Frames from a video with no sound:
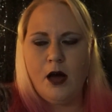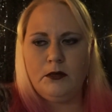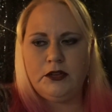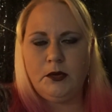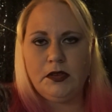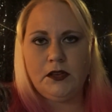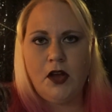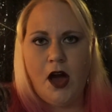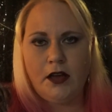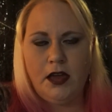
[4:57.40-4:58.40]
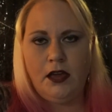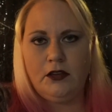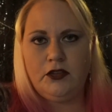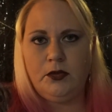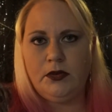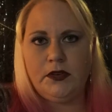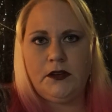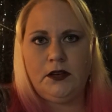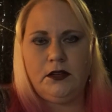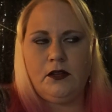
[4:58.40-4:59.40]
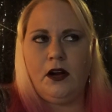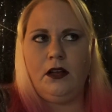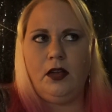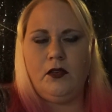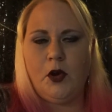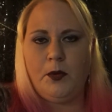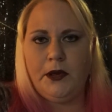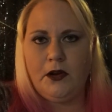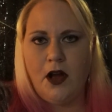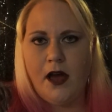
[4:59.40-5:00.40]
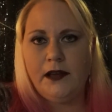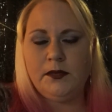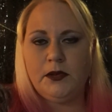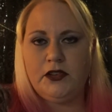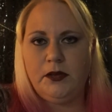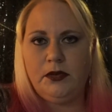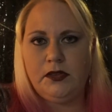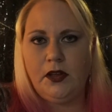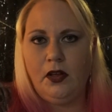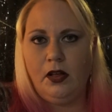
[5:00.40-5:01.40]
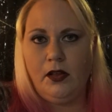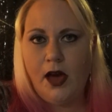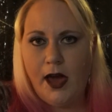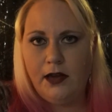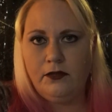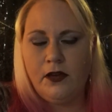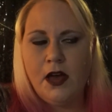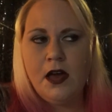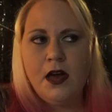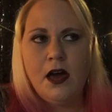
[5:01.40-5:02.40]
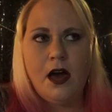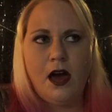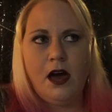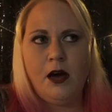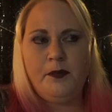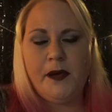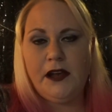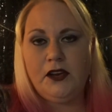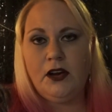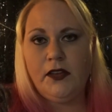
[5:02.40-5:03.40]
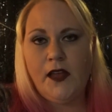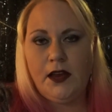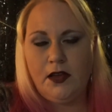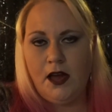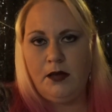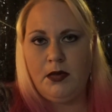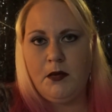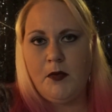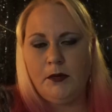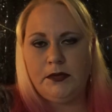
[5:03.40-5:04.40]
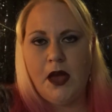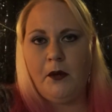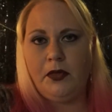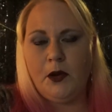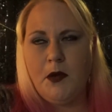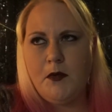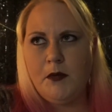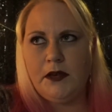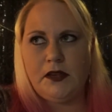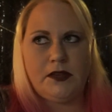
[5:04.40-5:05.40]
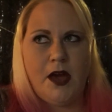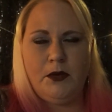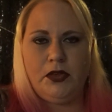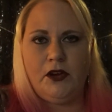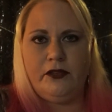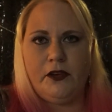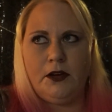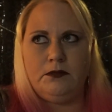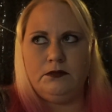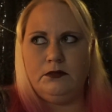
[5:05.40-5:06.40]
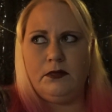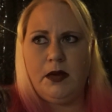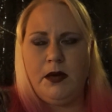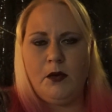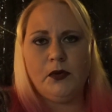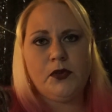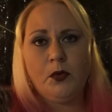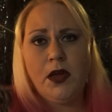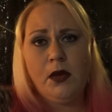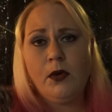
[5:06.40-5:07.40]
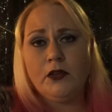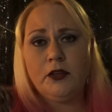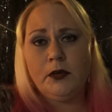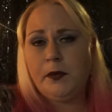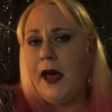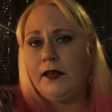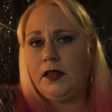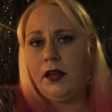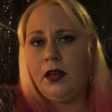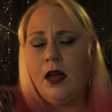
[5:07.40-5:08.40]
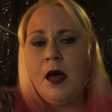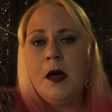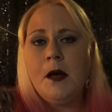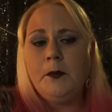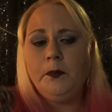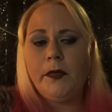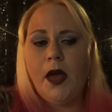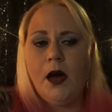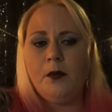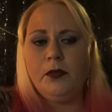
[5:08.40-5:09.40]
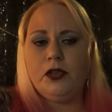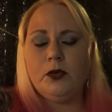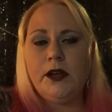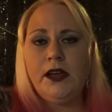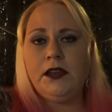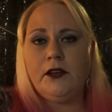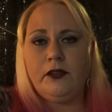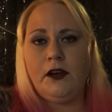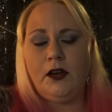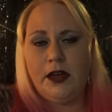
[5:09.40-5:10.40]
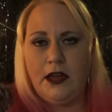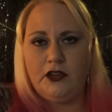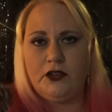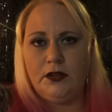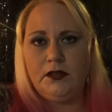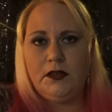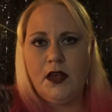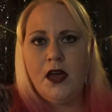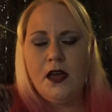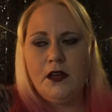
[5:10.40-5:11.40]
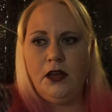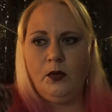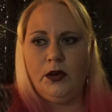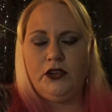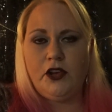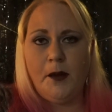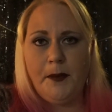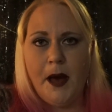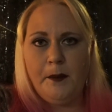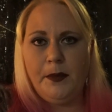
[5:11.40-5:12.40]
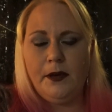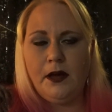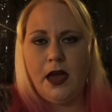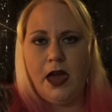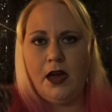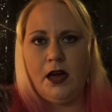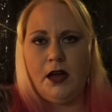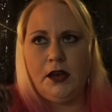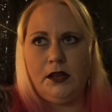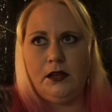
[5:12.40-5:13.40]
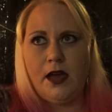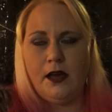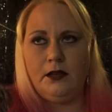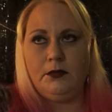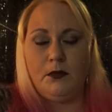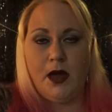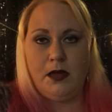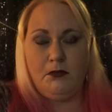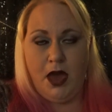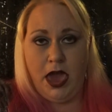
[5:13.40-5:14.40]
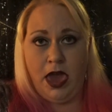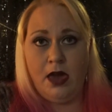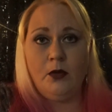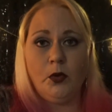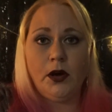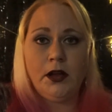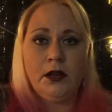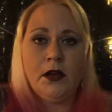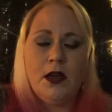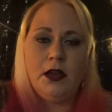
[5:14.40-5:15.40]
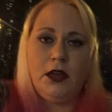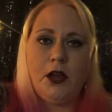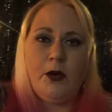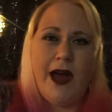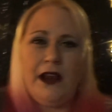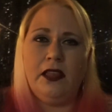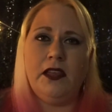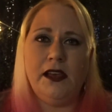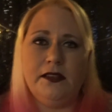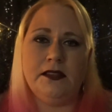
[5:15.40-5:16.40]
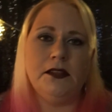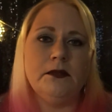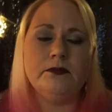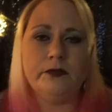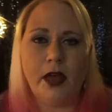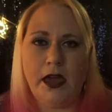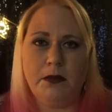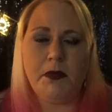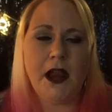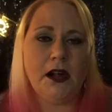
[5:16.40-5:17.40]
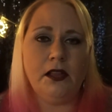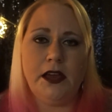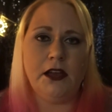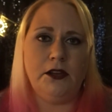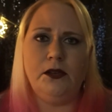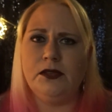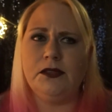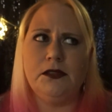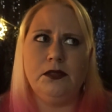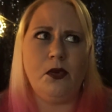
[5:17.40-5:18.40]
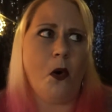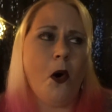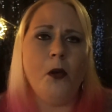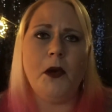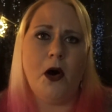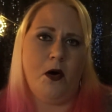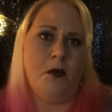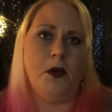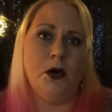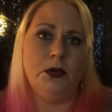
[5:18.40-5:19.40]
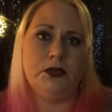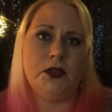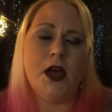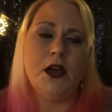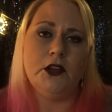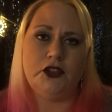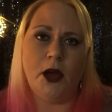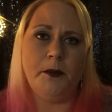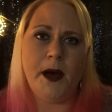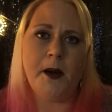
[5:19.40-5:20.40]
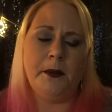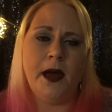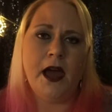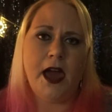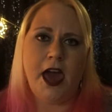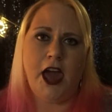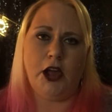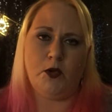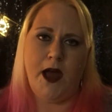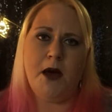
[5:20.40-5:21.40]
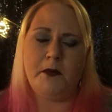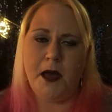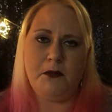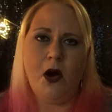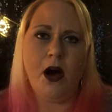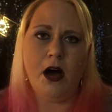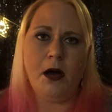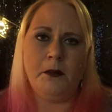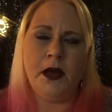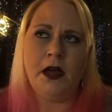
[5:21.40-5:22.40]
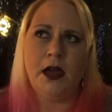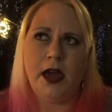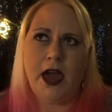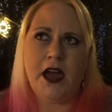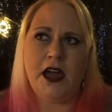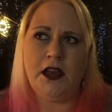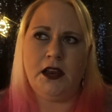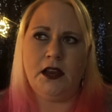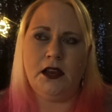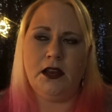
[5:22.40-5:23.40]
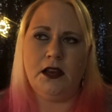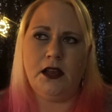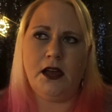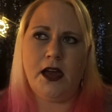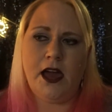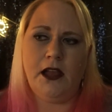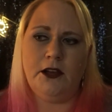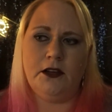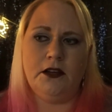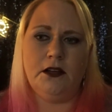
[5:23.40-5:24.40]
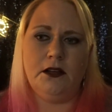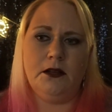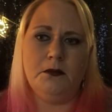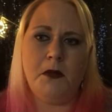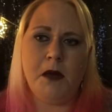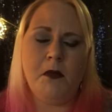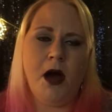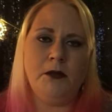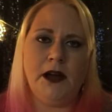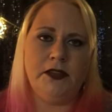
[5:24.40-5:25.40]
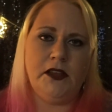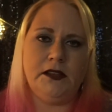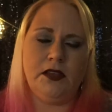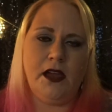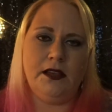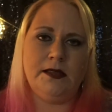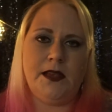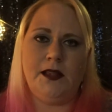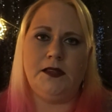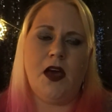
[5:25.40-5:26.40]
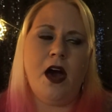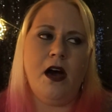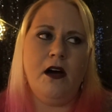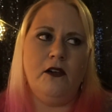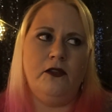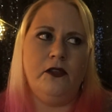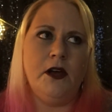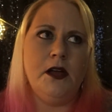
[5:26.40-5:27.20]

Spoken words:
She wasn't talking. She wasn't hardly even opening her eyes, but she was still alive. But during that time that my sat with her, my mom must have sat with her for maybe almost a week while she was passing. Three different occasions would jump up, and my aunt would, you know, out of this like medically induced coma almost, jump up and grab my mom, and my mom got this like sense of